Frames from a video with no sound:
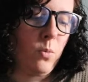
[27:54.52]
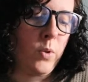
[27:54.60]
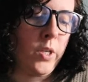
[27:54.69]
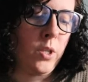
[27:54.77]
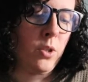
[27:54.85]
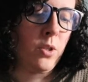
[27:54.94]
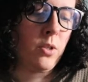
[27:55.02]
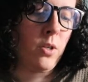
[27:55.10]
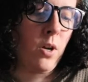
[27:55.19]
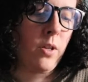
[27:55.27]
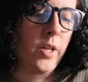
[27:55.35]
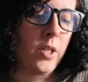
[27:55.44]
When she
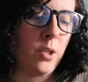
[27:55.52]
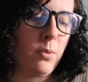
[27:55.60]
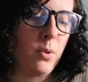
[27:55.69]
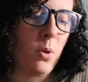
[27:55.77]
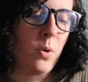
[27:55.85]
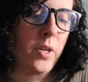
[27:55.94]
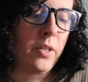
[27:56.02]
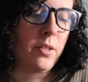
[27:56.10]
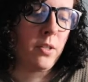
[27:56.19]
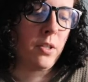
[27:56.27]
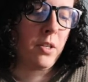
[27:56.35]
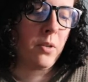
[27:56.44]
saw that she was holding
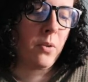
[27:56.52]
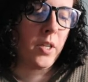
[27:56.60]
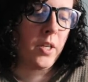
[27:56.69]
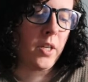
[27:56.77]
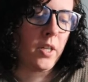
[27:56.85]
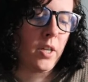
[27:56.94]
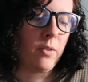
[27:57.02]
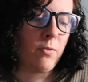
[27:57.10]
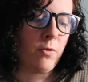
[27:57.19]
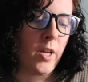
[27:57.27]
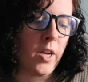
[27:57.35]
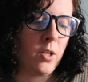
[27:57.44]
his cloak and he had
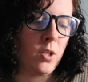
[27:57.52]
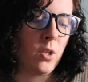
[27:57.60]
fled,